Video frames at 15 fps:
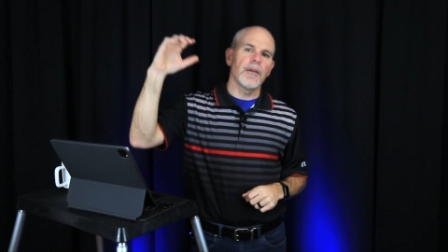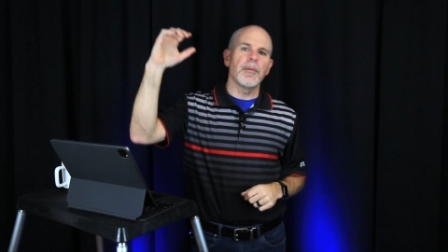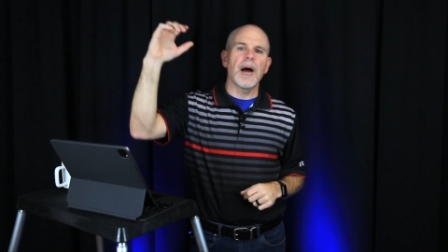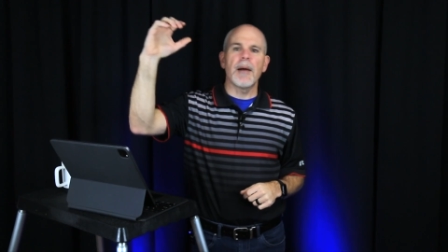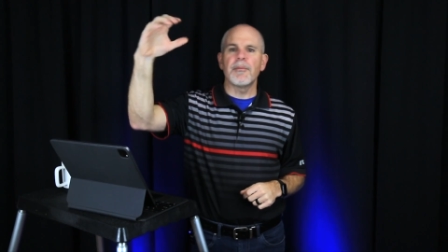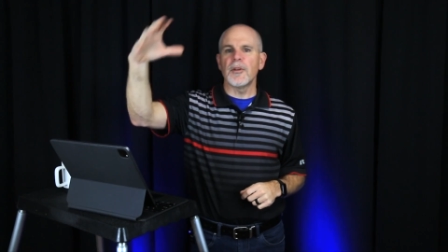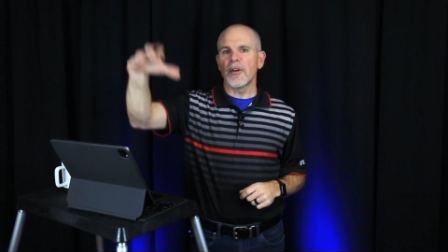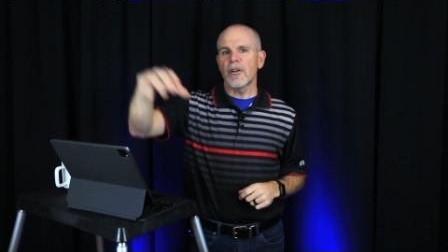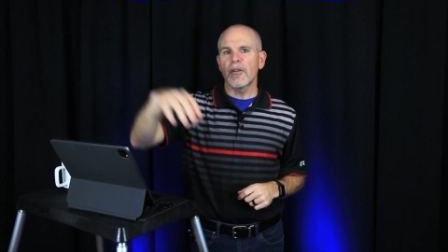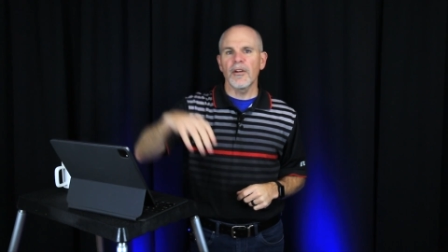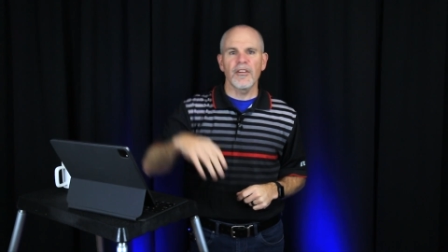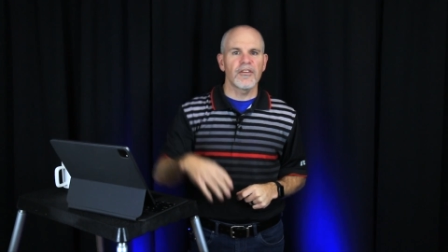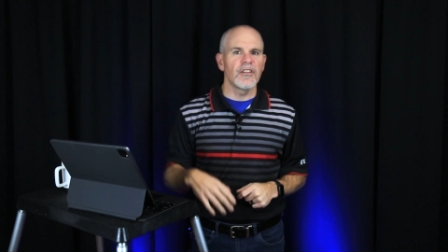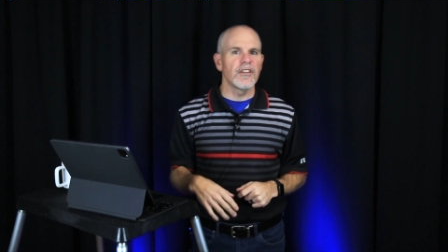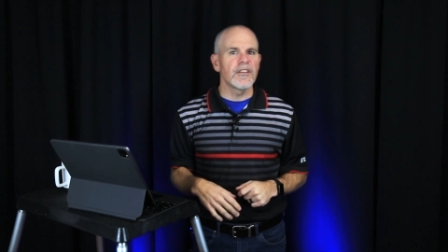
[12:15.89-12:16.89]
the popular
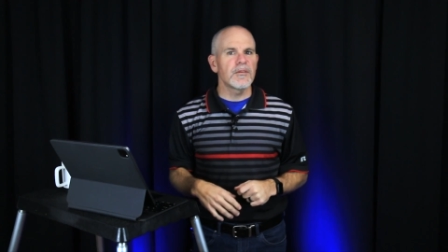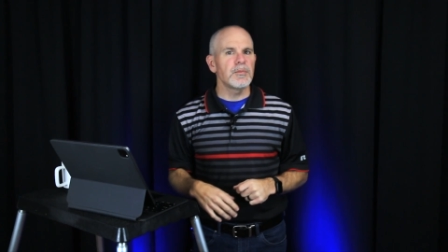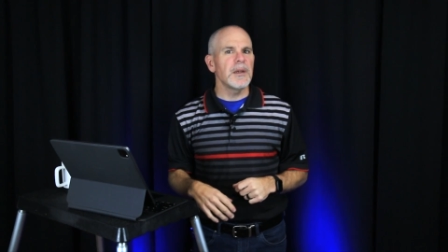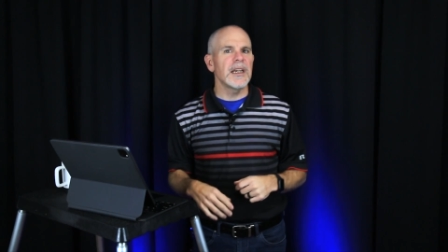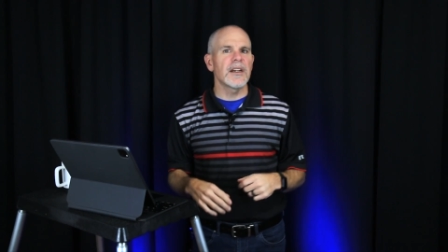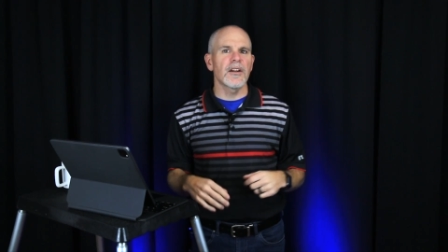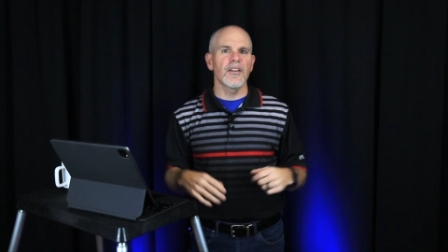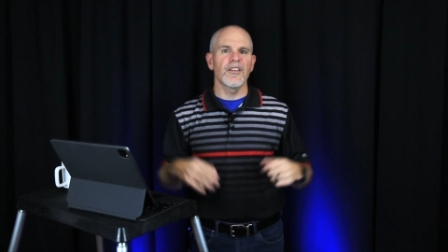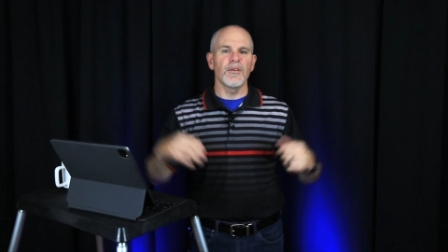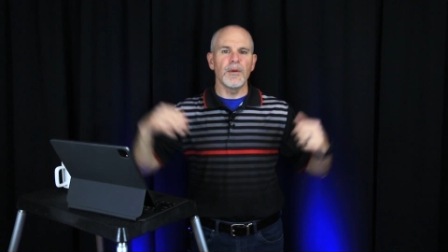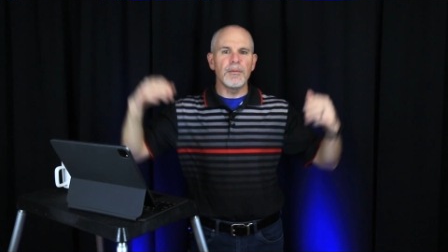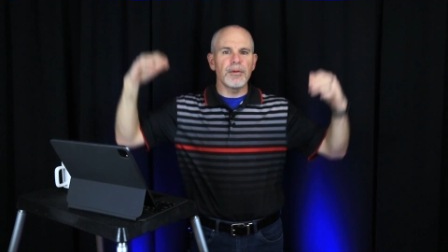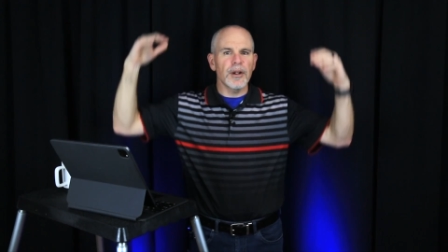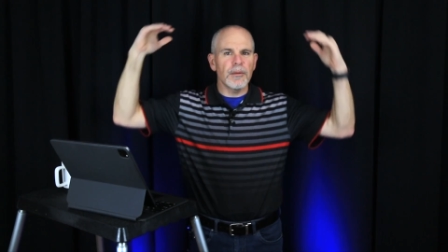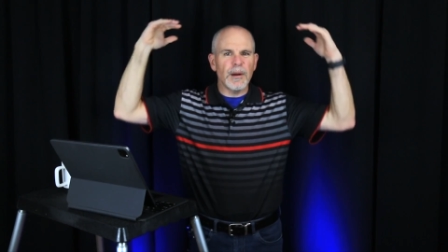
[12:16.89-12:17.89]
Christian speakers, and
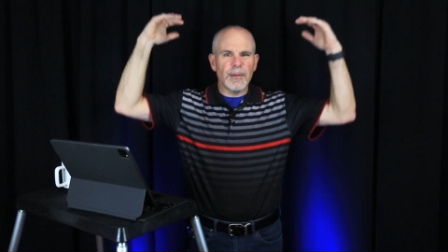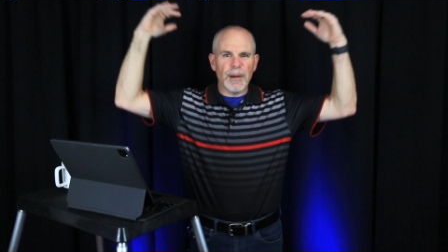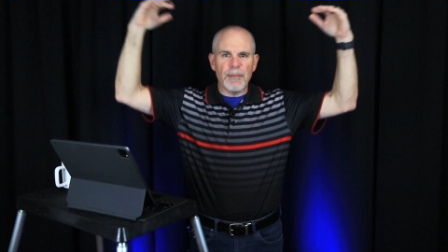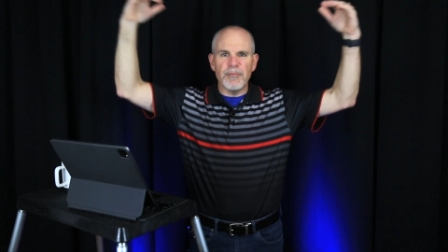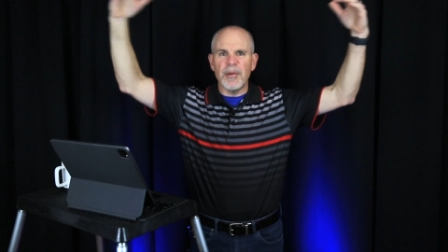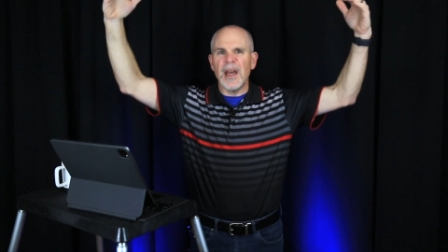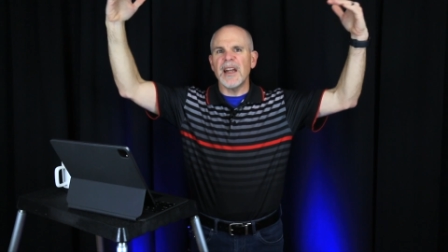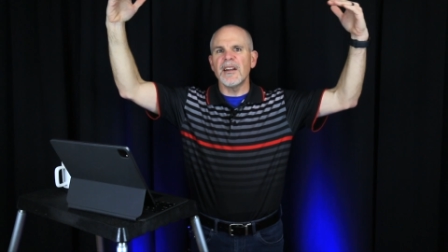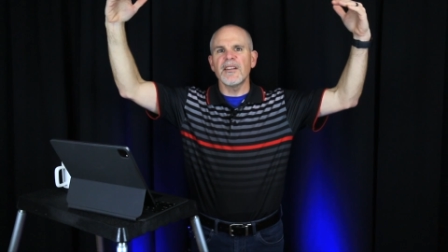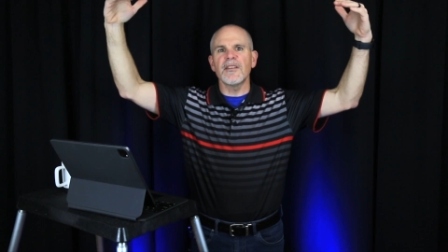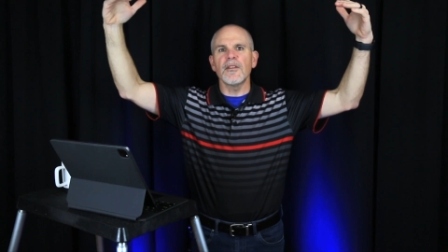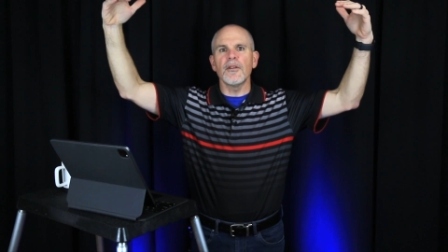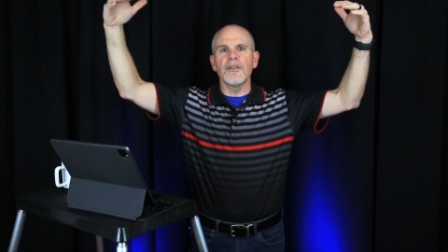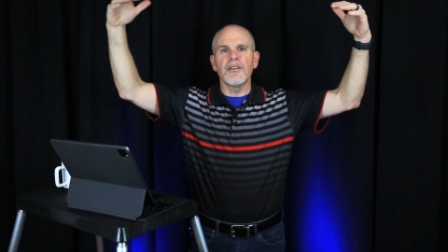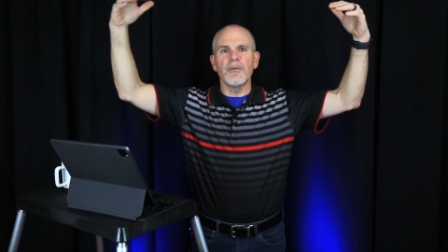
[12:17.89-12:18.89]
we put them up on
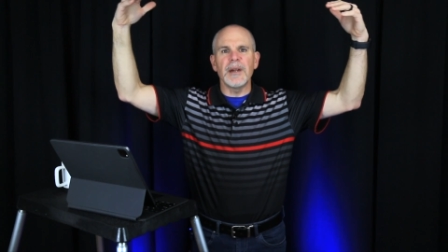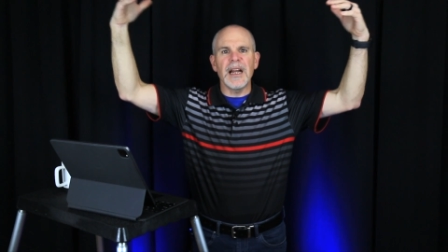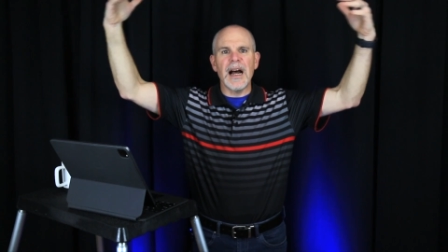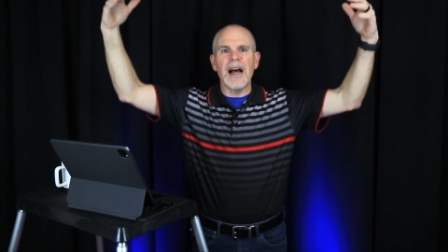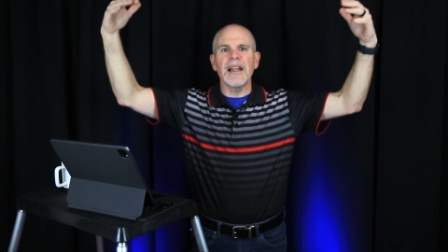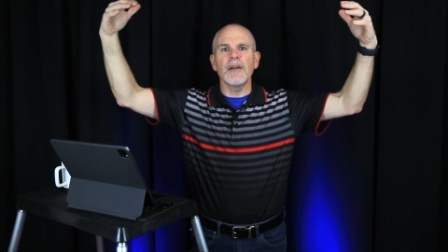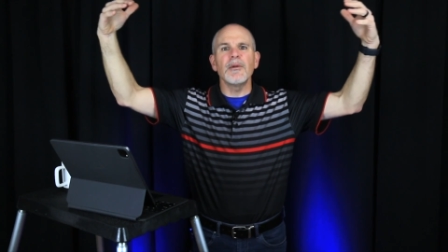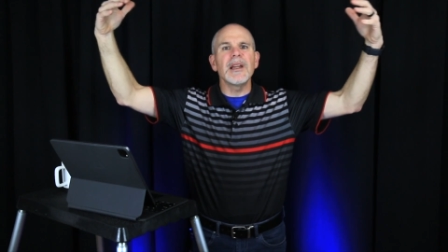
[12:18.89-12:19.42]
pedestals and we highlight,